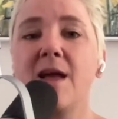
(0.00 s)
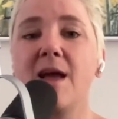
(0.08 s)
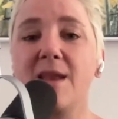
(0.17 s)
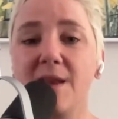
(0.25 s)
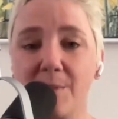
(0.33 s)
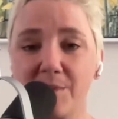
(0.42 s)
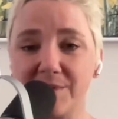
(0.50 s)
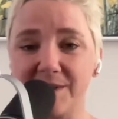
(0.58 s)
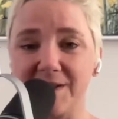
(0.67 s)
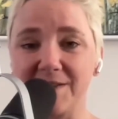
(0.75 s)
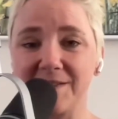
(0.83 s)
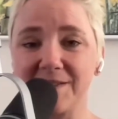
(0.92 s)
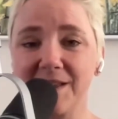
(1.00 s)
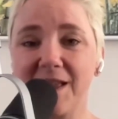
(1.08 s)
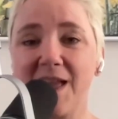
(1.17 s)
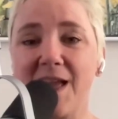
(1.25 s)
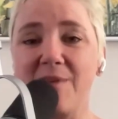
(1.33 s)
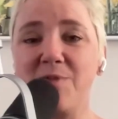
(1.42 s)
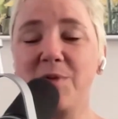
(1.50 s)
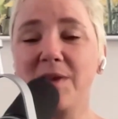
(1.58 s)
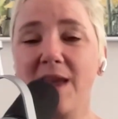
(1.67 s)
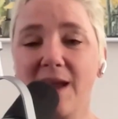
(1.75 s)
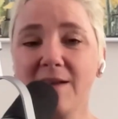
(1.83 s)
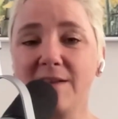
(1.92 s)
Number 6, if you can
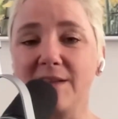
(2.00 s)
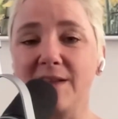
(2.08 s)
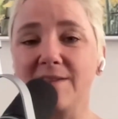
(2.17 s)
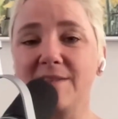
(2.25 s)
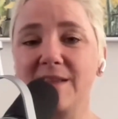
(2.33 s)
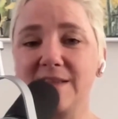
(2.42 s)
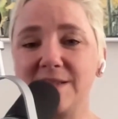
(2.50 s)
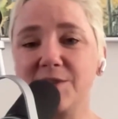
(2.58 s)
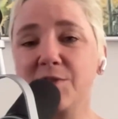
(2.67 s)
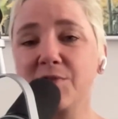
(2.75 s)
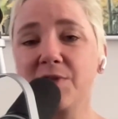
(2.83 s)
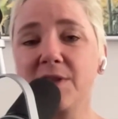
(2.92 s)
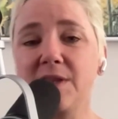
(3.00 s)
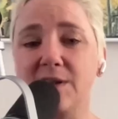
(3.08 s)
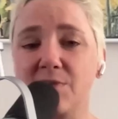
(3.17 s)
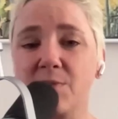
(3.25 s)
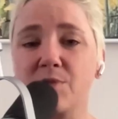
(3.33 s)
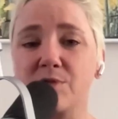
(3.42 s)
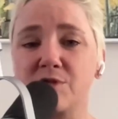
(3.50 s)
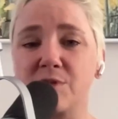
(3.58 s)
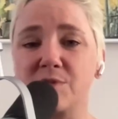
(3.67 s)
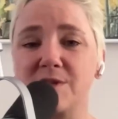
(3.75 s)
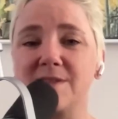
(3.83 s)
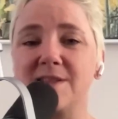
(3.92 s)
handle it, consider filling different
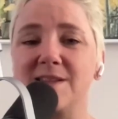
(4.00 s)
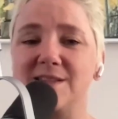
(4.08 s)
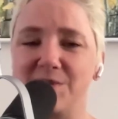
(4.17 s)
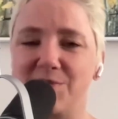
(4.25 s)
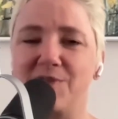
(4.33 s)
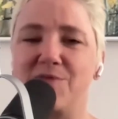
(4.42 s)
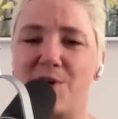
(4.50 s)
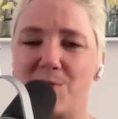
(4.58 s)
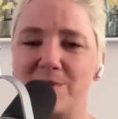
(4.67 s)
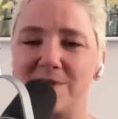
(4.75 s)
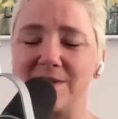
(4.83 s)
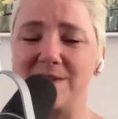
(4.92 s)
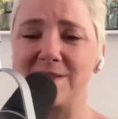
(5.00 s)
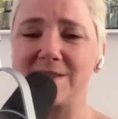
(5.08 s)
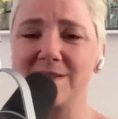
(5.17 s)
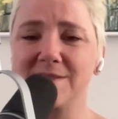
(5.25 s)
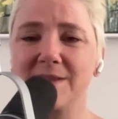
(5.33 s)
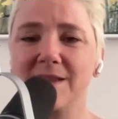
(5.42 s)
prescriptions at different pharmacies.